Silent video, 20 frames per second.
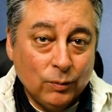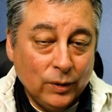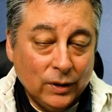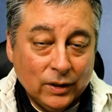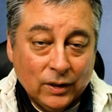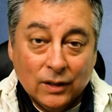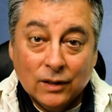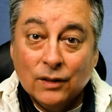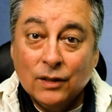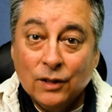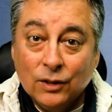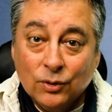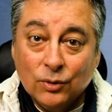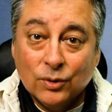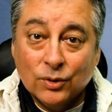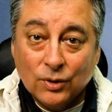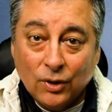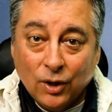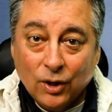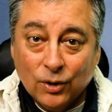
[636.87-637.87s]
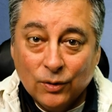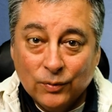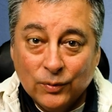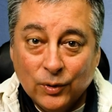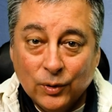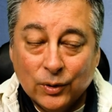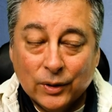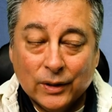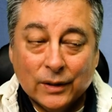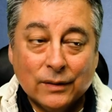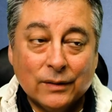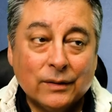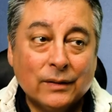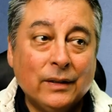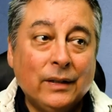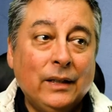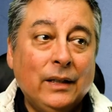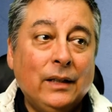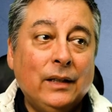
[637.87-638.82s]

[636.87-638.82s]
with continuous autofocus.